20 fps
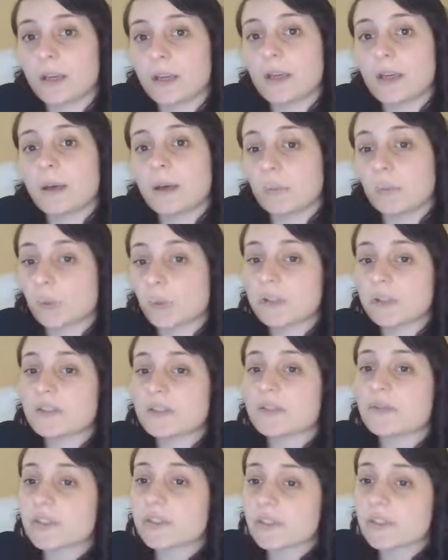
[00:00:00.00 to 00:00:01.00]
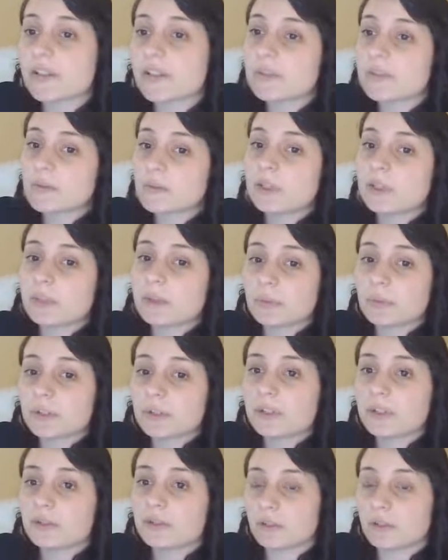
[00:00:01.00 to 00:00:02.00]
But once you've successfully
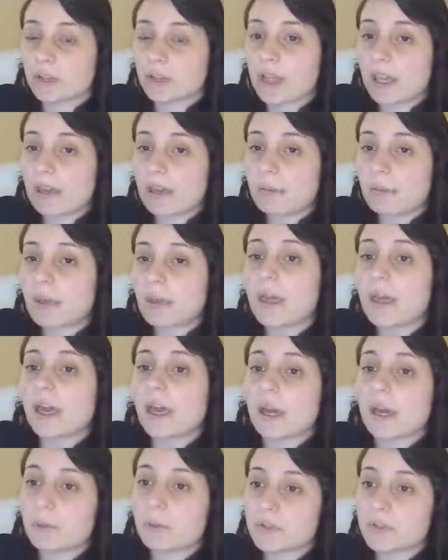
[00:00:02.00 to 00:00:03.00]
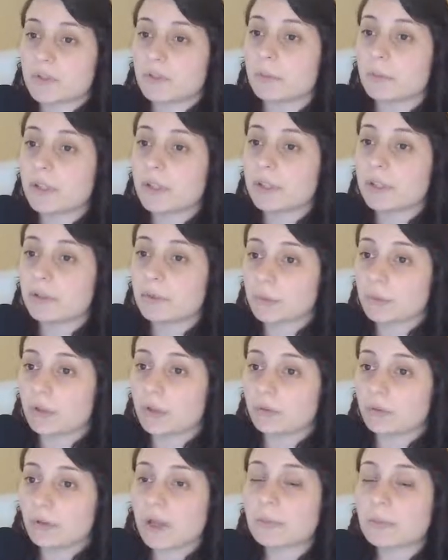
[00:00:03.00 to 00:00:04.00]
completed your game, and once you've played through
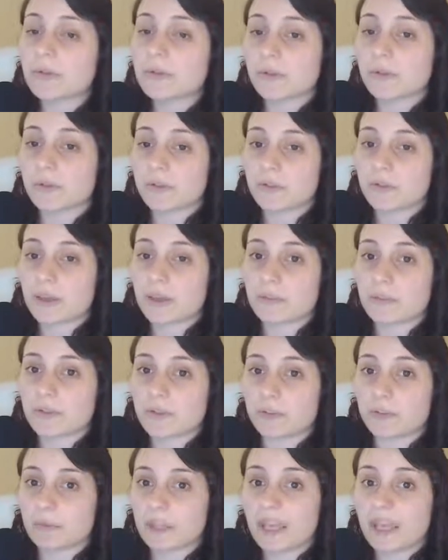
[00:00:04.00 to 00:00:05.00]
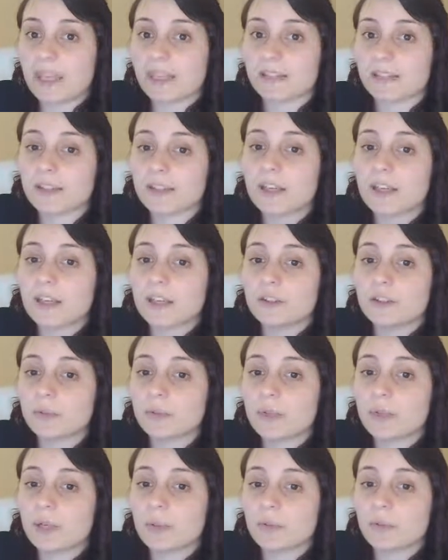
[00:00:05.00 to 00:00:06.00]
enough episodes of Gamestar Mechanic, you'll be able to